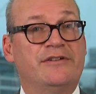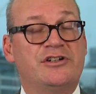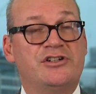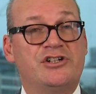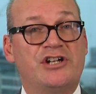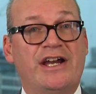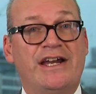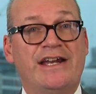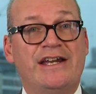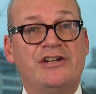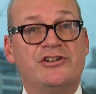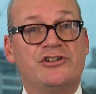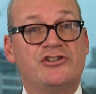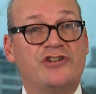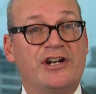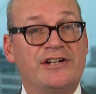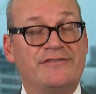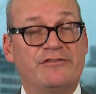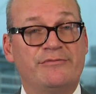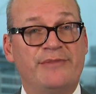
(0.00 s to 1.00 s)
change, a
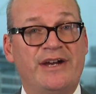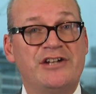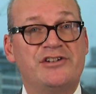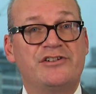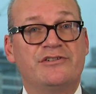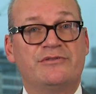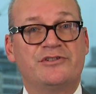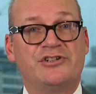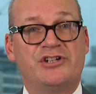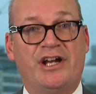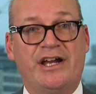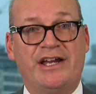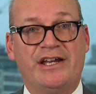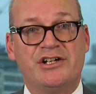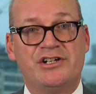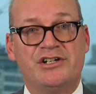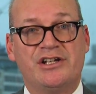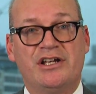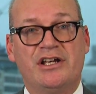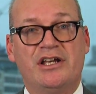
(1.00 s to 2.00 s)
transformational
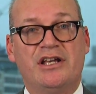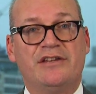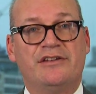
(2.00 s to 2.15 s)
change